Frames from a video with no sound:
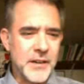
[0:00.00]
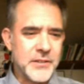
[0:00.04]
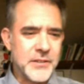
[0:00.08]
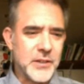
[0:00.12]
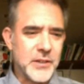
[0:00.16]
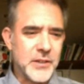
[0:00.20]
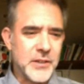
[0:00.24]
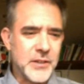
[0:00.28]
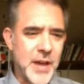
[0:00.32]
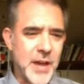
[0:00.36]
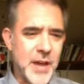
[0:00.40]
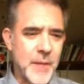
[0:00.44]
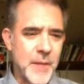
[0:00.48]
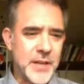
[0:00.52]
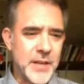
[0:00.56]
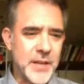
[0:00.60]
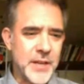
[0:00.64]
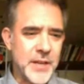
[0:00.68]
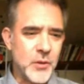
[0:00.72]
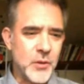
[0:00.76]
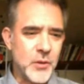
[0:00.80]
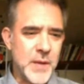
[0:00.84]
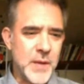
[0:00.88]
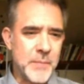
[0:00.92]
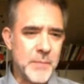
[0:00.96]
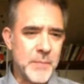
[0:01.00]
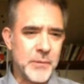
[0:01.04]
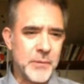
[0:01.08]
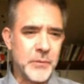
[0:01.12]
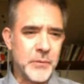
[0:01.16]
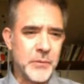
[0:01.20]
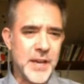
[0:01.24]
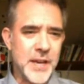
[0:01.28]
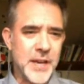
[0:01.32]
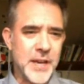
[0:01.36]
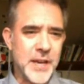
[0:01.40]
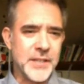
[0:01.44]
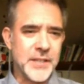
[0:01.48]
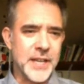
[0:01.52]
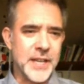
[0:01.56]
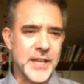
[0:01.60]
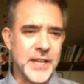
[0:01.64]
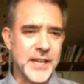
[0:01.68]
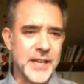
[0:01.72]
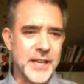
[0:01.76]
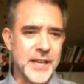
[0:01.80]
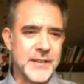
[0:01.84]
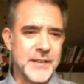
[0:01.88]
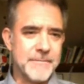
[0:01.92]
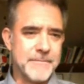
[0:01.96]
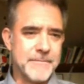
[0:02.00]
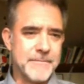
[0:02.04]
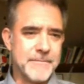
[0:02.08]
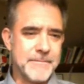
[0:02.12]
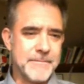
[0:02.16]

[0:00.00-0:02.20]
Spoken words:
So how many new people do we have today?